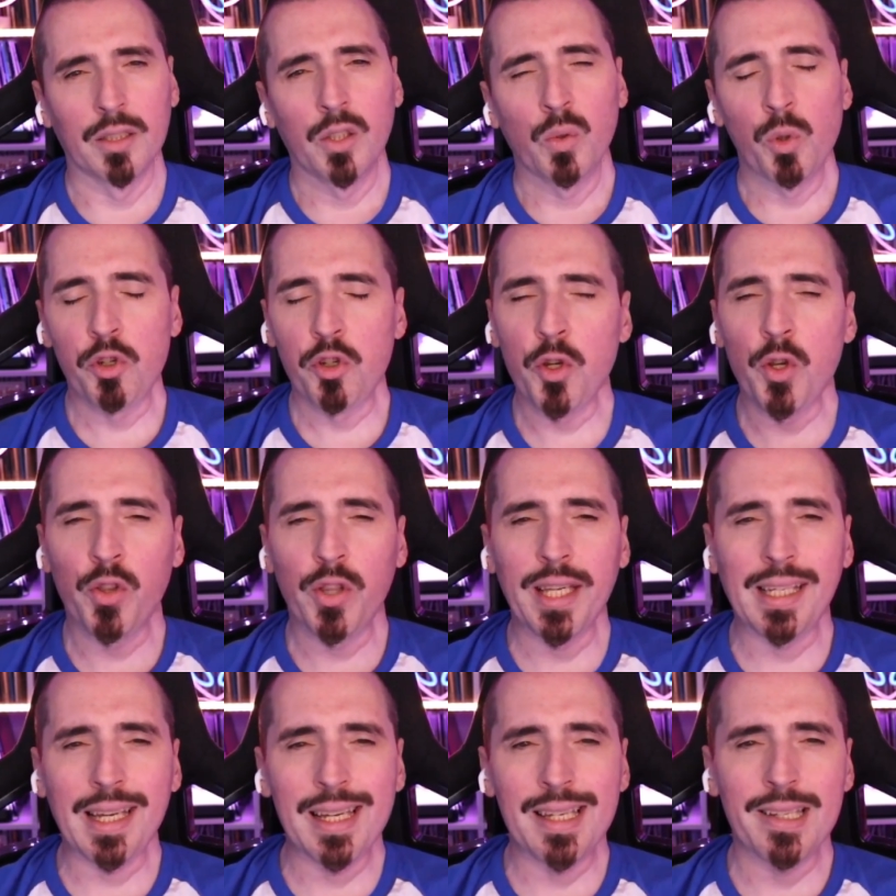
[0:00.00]
Which do you
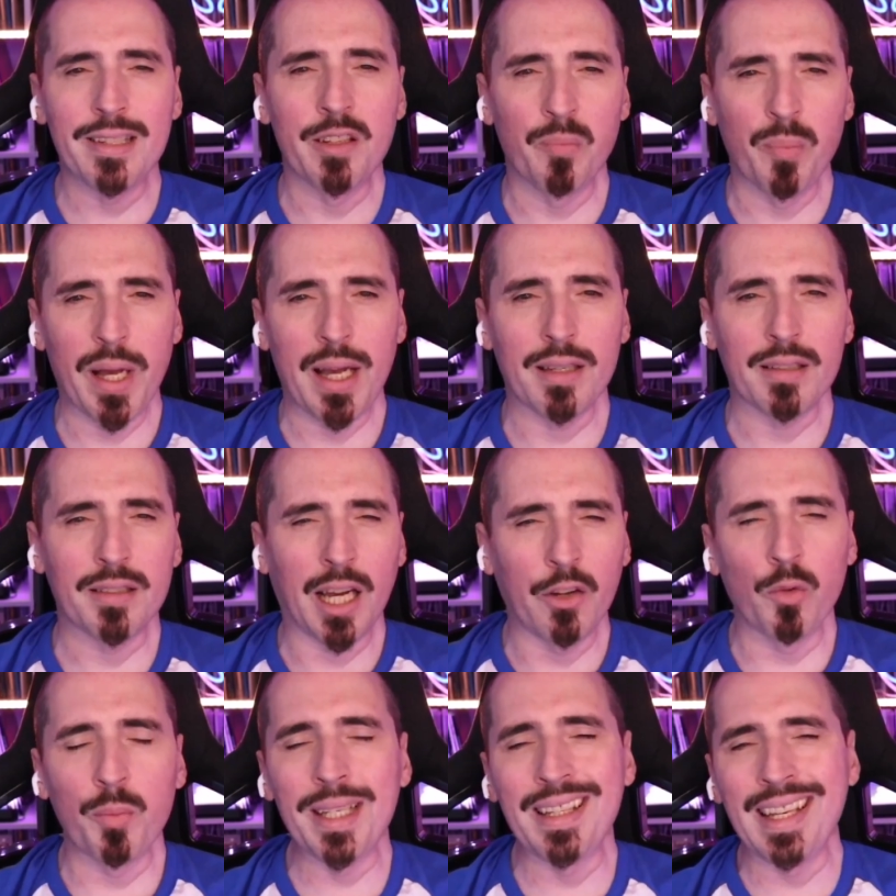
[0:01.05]
think is the best? I
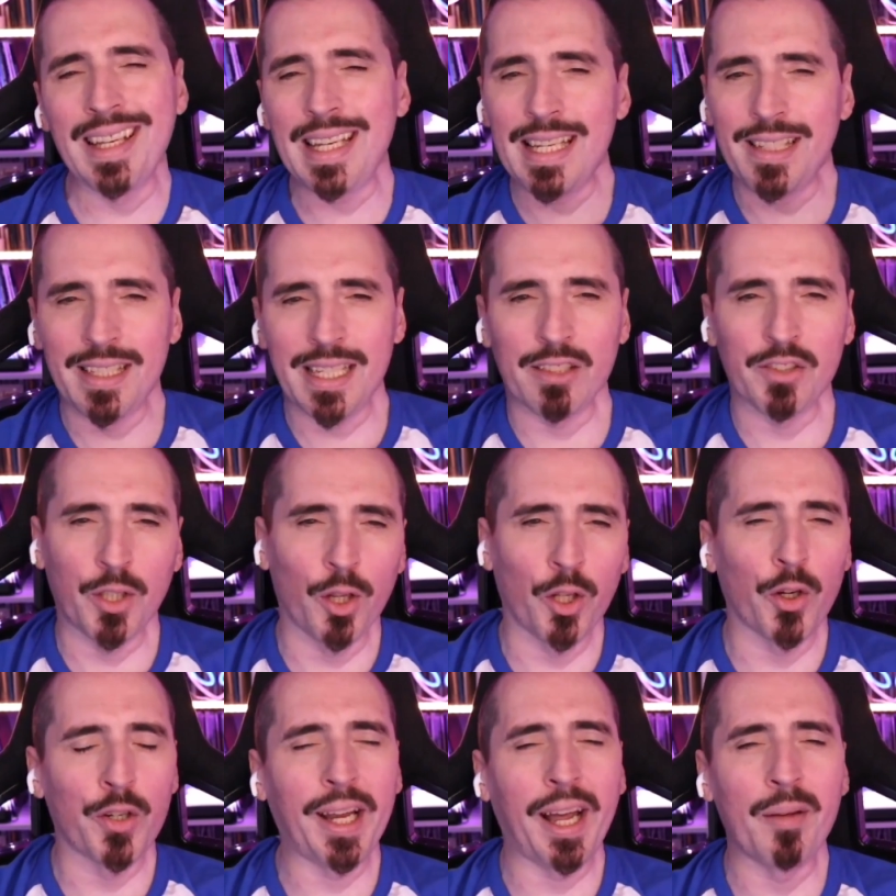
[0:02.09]
don't mean the easiest to
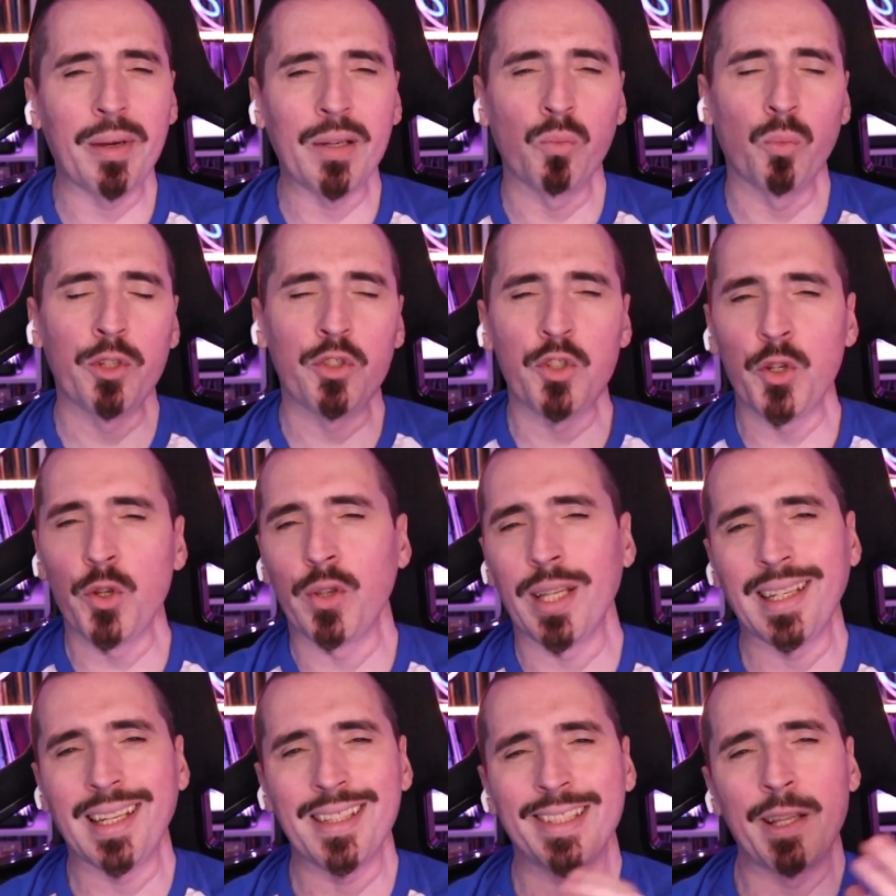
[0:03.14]
learn, I mean which do you
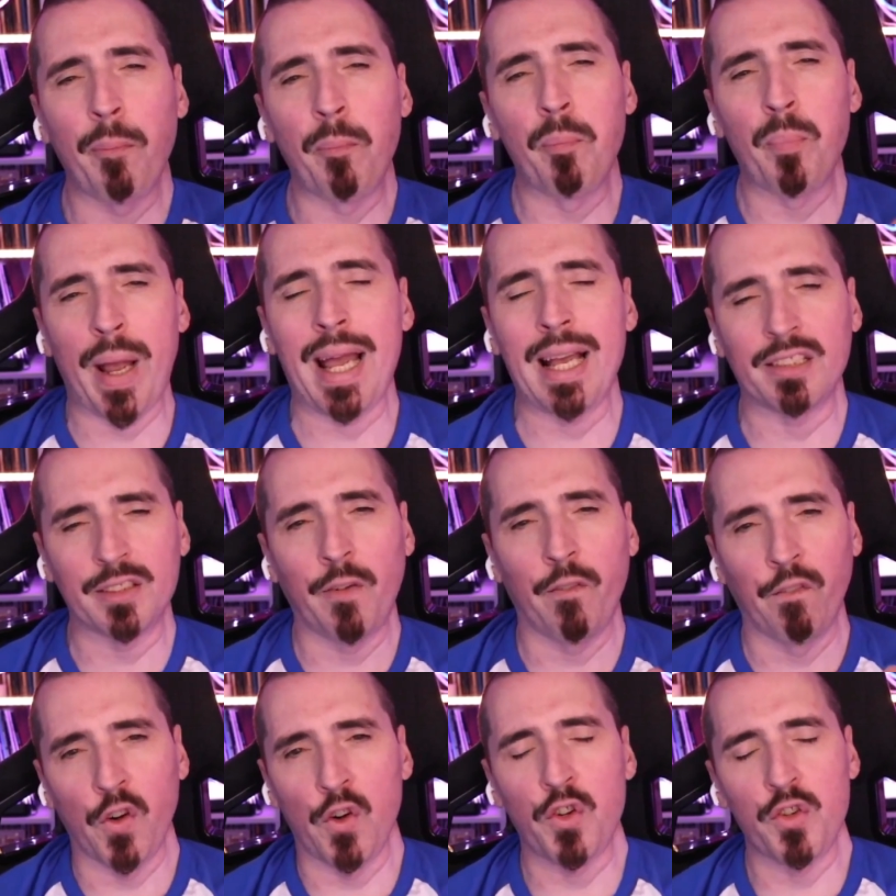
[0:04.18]
think is the best
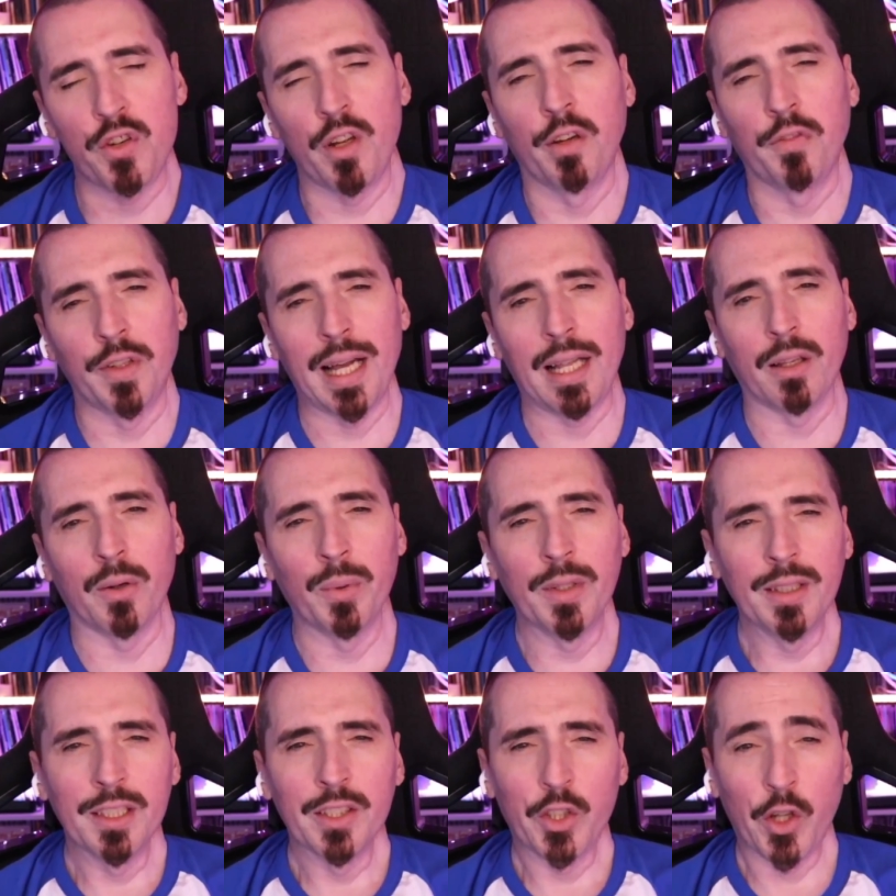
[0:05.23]
version of Lalo?
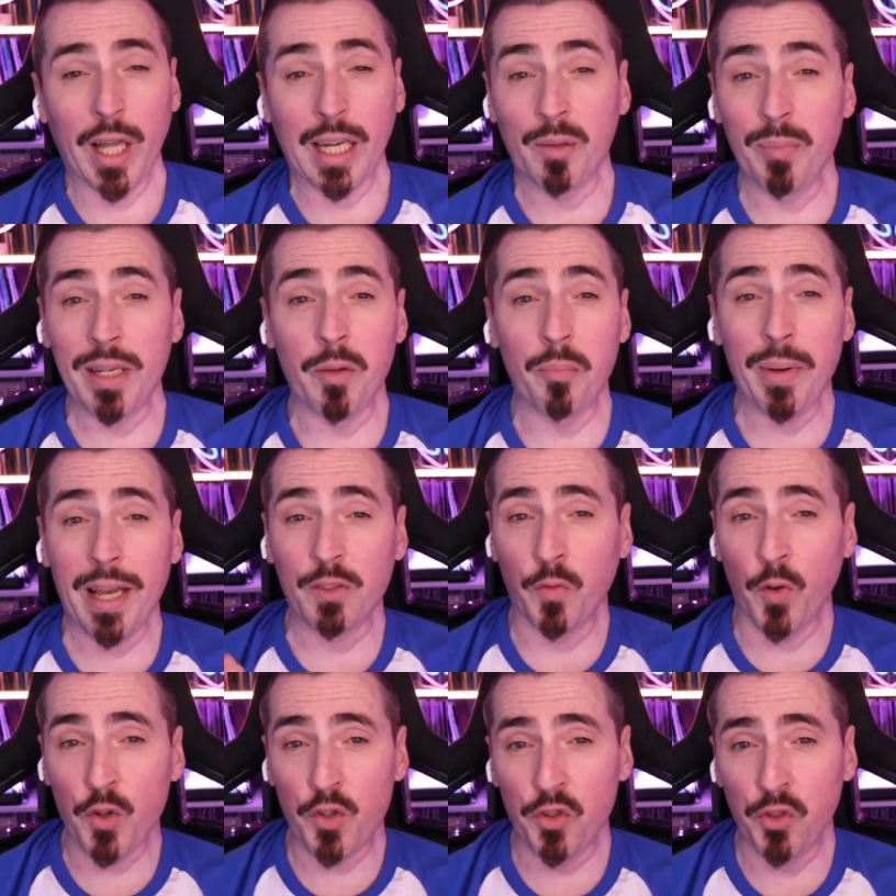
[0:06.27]
Now that can be the best
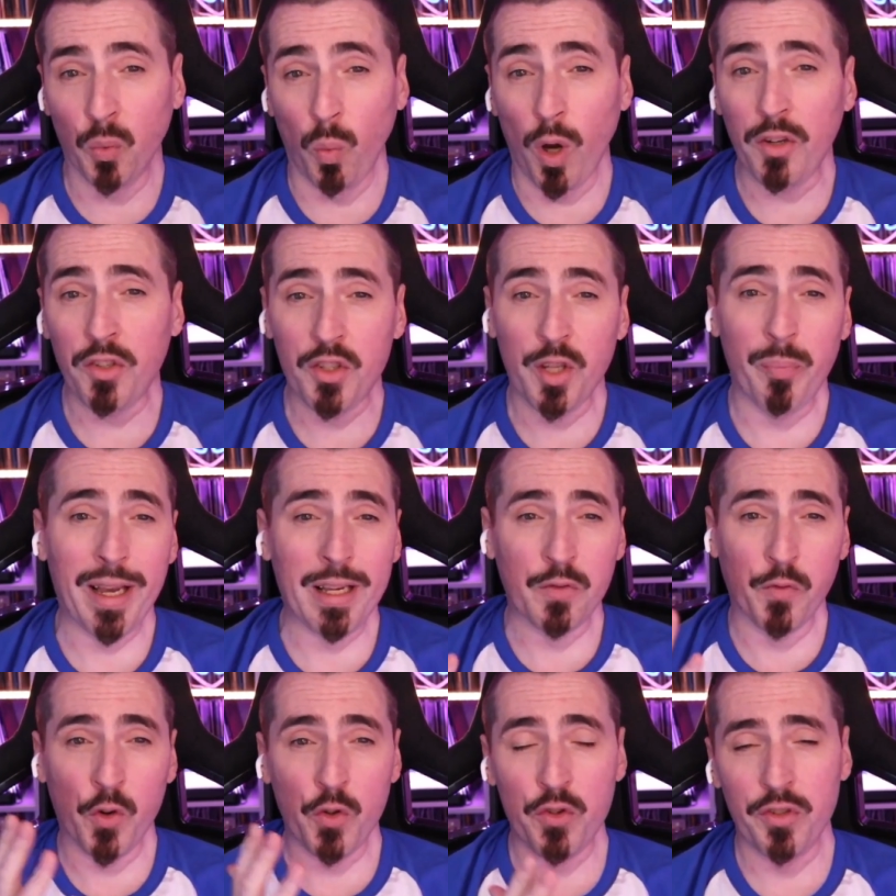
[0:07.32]
version to watch, the best
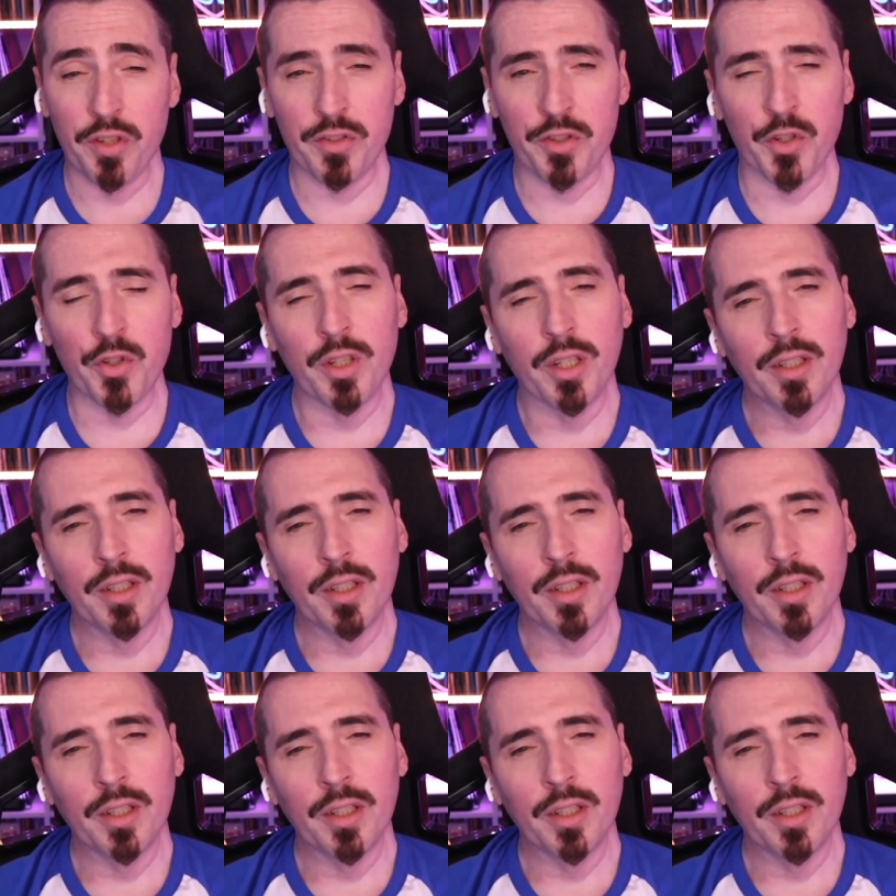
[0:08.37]
version to do.